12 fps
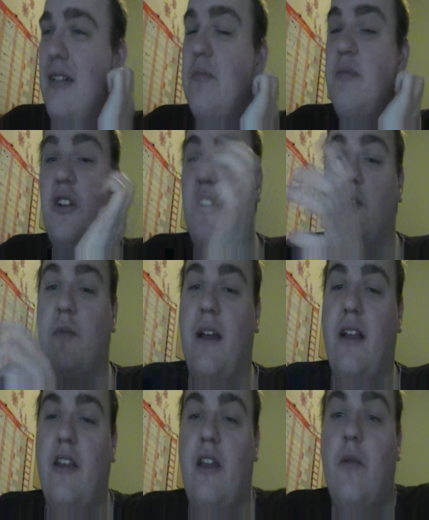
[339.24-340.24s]
Not as
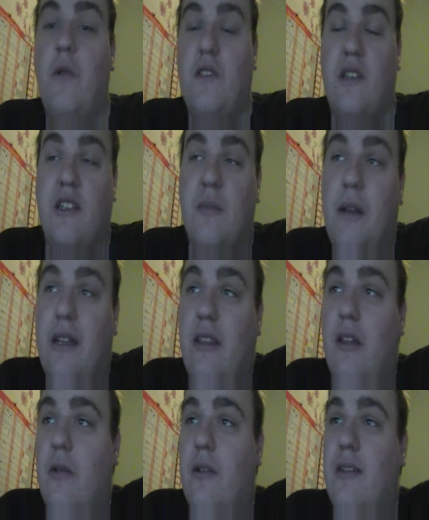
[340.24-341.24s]
bad, it wasn't as bad
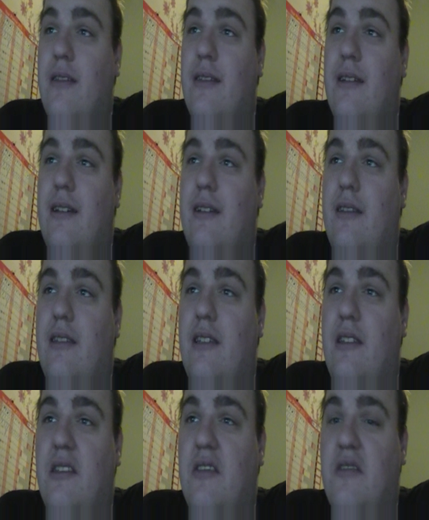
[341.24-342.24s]
though as
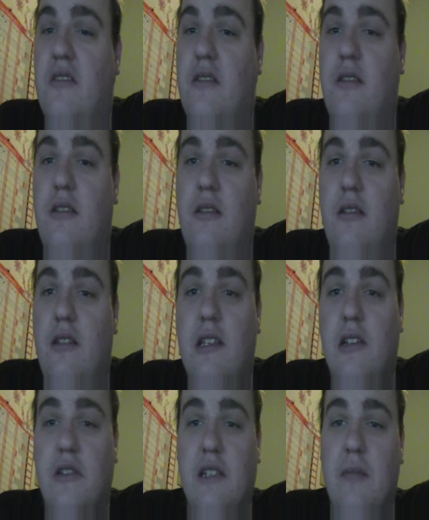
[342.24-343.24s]
the
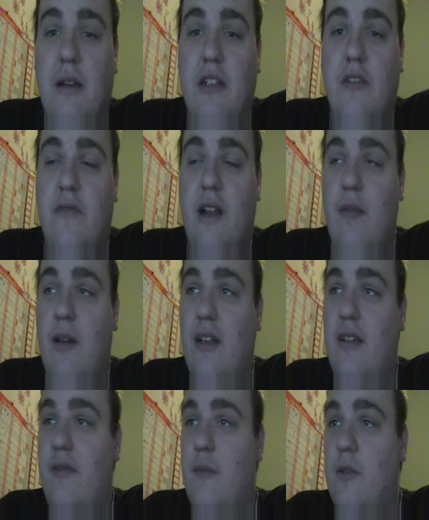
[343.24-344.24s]
disgusting match of
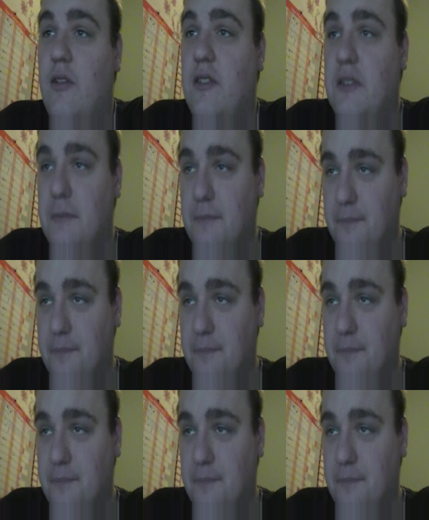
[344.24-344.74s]
Ryback, if I'm honest.